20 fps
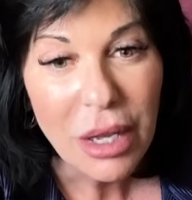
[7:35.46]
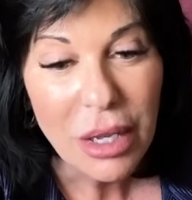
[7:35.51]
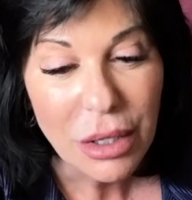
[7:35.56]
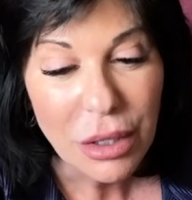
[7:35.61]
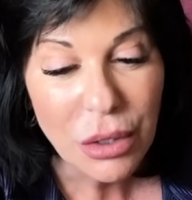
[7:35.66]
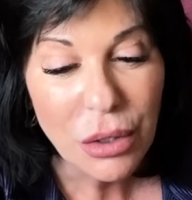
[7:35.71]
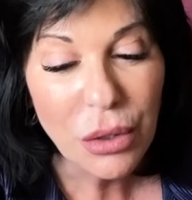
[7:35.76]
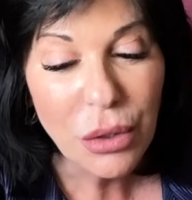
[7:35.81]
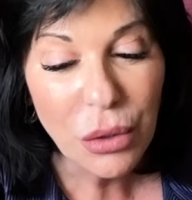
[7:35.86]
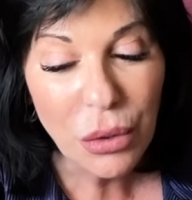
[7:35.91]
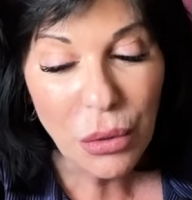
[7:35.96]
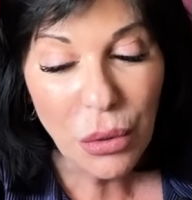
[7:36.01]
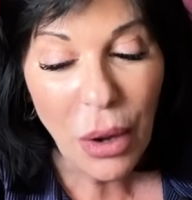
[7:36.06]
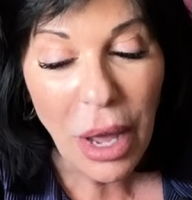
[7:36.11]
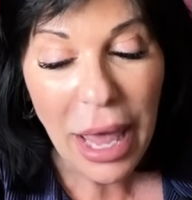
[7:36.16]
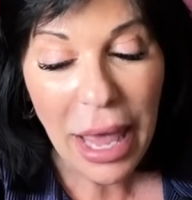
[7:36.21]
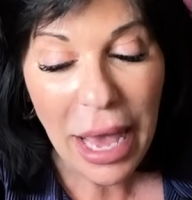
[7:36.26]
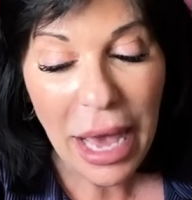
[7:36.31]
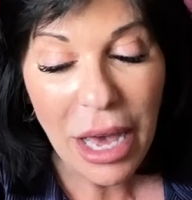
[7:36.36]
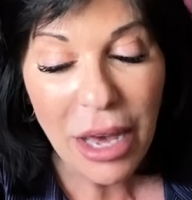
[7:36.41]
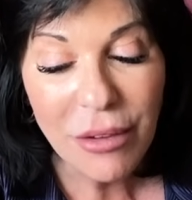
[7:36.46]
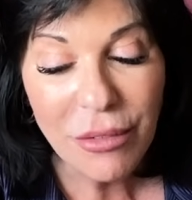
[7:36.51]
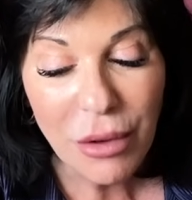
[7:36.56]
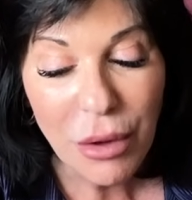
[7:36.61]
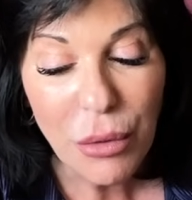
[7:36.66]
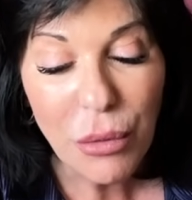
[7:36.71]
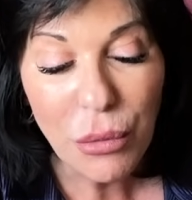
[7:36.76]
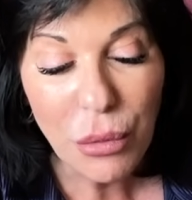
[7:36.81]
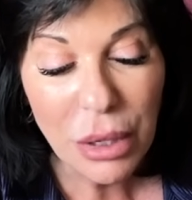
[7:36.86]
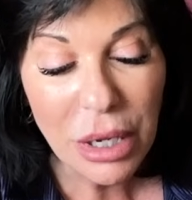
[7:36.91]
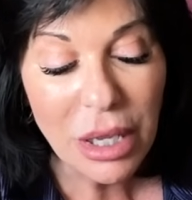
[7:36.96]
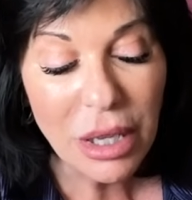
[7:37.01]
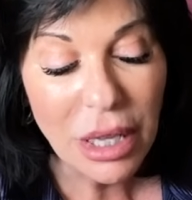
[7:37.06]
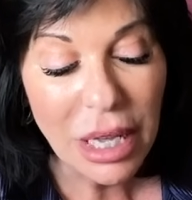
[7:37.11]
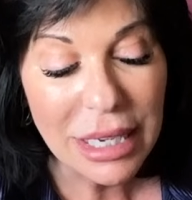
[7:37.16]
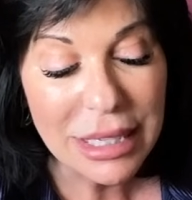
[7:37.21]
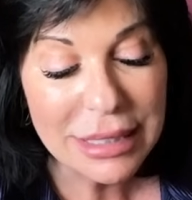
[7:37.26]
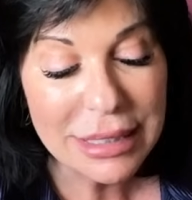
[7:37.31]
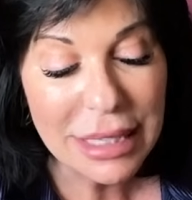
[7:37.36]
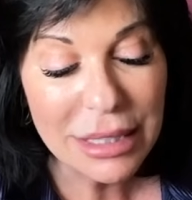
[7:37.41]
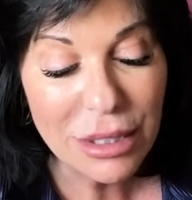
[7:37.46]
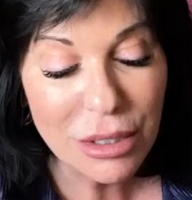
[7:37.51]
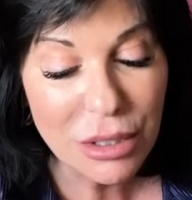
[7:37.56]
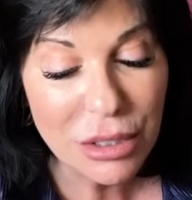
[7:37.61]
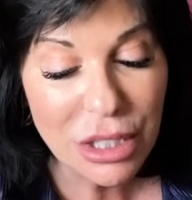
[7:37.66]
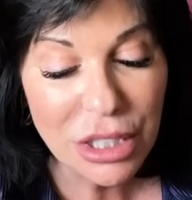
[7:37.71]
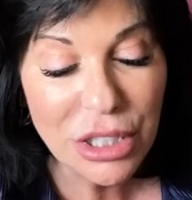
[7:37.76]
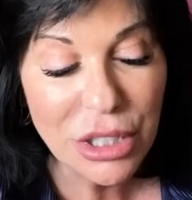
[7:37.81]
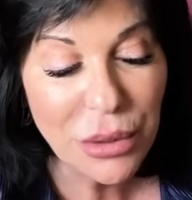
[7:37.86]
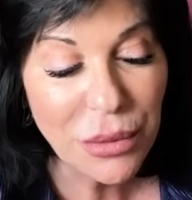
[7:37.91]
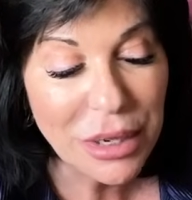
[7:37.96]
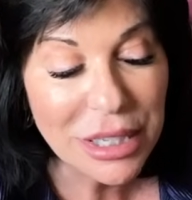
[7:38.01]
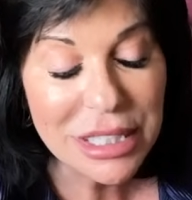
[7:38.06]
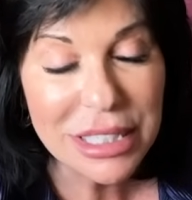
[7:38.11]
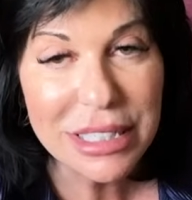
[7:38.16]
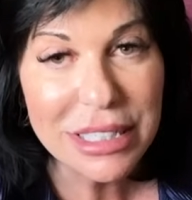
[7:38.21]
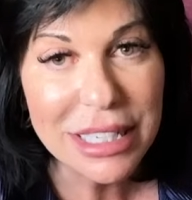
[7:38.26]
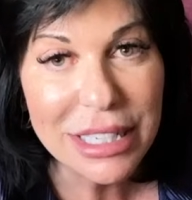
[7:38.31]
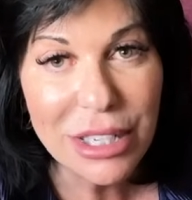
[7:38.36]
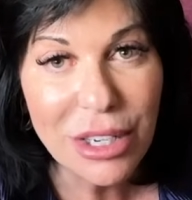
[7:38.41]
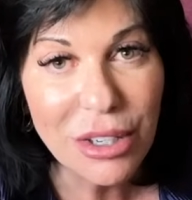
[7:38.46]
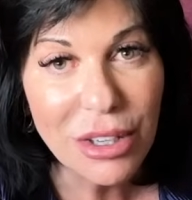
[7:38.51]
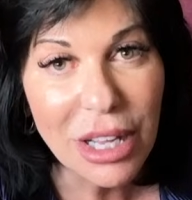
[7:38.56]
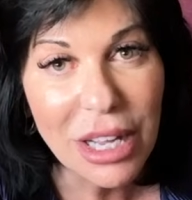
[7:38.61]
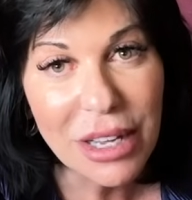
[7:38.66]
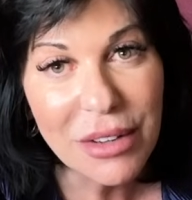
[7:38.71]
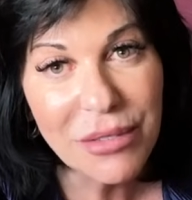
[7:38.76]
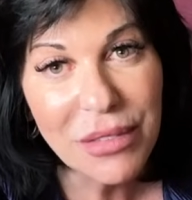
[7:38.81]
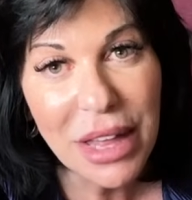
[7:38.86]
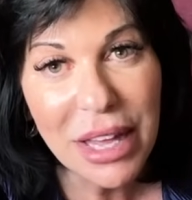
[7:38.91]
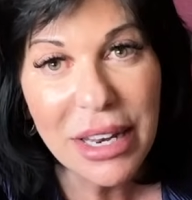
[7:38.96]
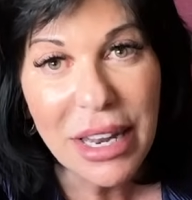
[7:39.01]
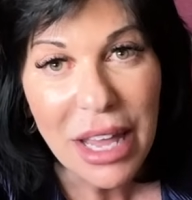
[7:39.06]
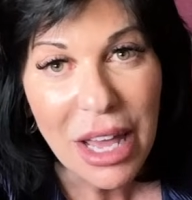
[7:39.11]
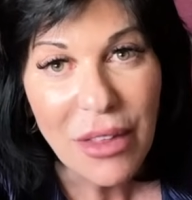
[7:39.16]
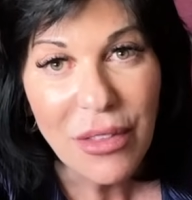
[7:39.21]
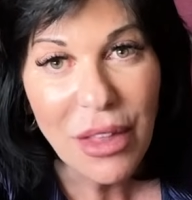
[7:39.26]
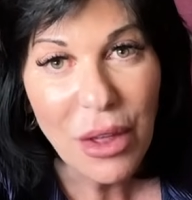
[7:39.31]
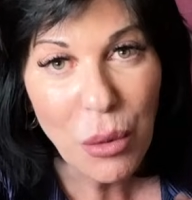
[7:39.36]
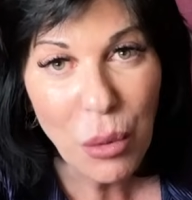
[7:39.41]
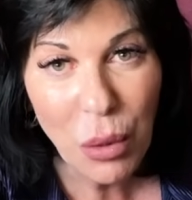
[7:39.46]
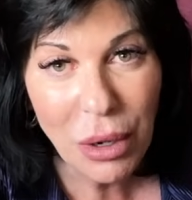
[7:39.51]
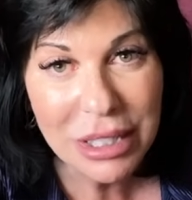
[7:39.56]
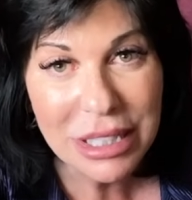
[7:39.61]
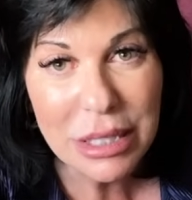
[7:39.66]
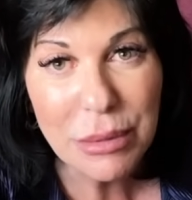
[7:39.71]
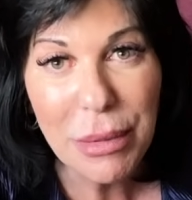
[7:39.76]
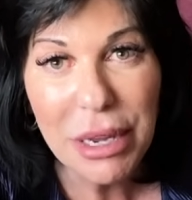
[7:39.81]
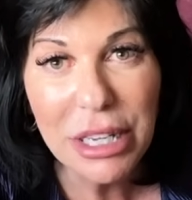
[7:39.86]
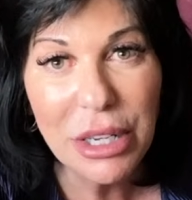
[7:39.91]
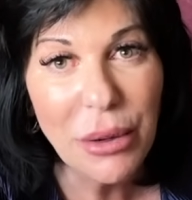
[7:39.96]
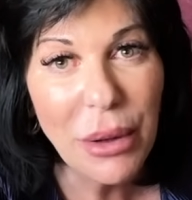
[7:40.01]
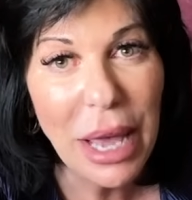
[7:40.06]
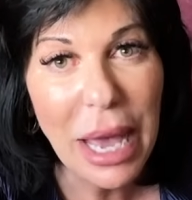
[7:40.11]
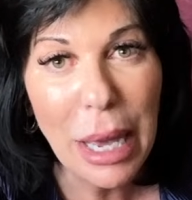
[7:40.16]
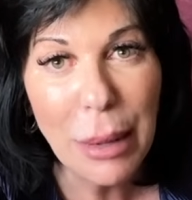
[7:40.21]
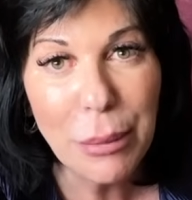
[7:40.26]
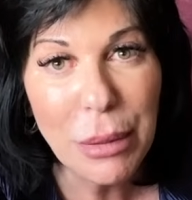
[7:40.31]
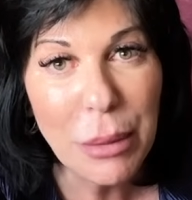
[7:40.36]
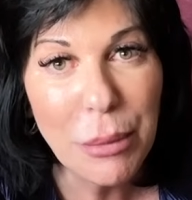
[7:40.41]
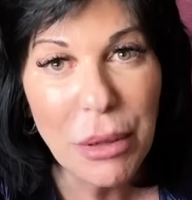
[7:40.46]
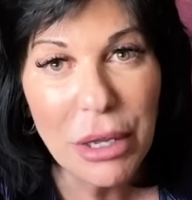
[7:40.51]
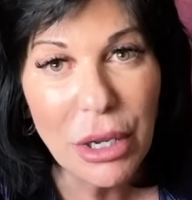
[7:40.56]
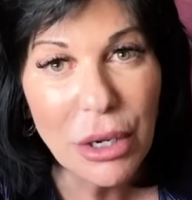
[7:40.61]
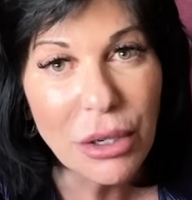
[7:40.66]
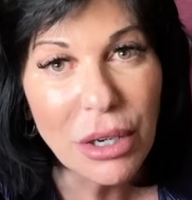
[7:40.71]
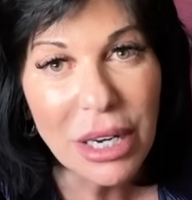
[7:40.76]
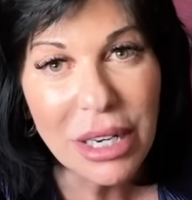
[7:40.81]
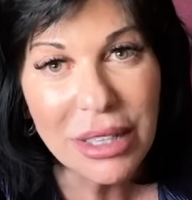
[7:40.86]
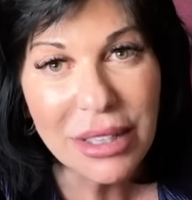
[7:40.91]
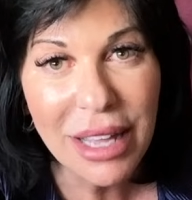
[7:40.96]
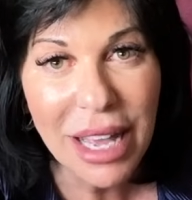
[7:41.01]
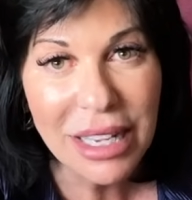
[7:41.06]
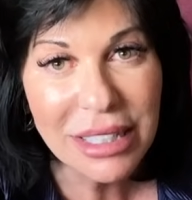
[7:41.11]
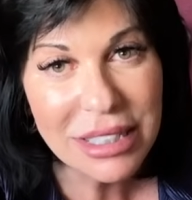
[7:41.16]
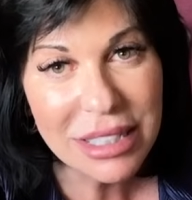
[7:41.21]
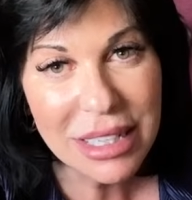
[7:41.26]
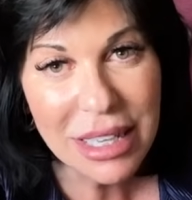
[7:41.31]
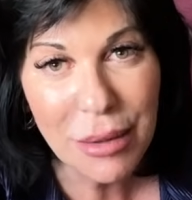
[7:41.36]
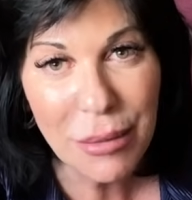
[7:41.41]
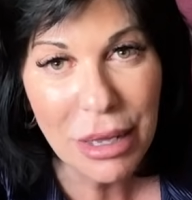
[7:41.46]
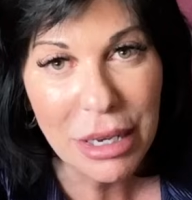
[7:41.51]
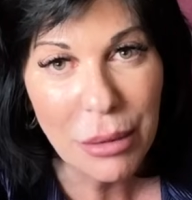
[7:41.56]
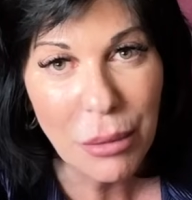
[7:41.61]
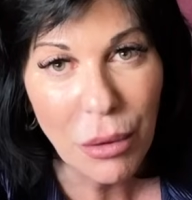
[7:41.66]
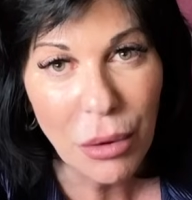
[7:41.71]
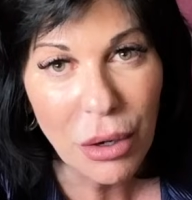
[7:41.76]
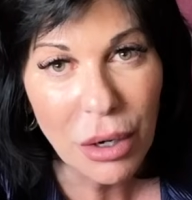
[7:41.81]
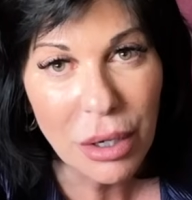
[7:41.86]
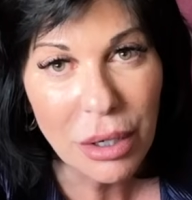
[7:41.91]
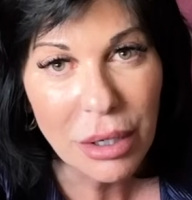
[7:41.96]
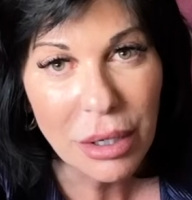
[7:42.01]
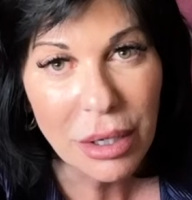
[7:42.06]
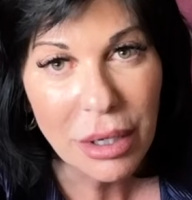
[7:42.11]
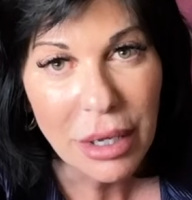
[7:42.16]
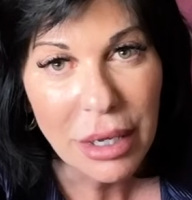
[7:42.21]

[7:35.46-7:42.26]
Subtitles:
you have realized that there's situations in your life that they once made you happy, but you're not attached to them anymore.